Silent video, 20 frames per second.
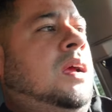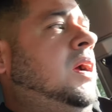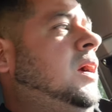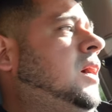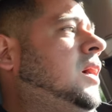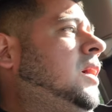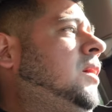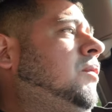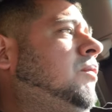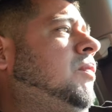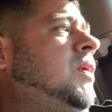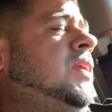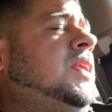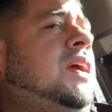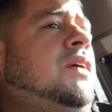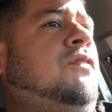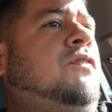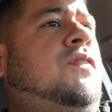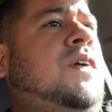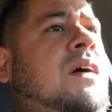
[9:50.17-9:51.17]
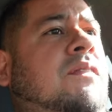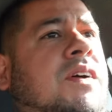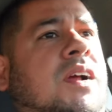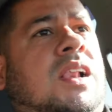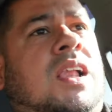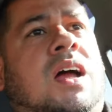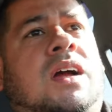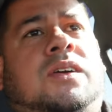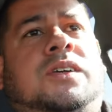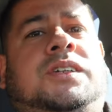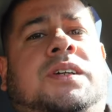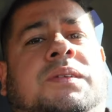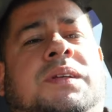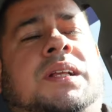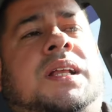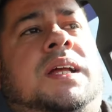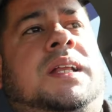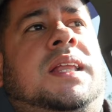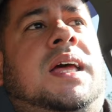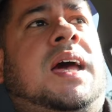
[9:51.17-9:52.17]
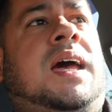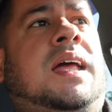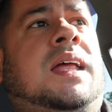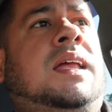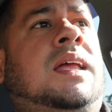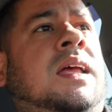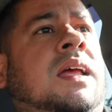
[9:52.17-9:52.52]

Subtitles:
about like 5 o'clock or something like that.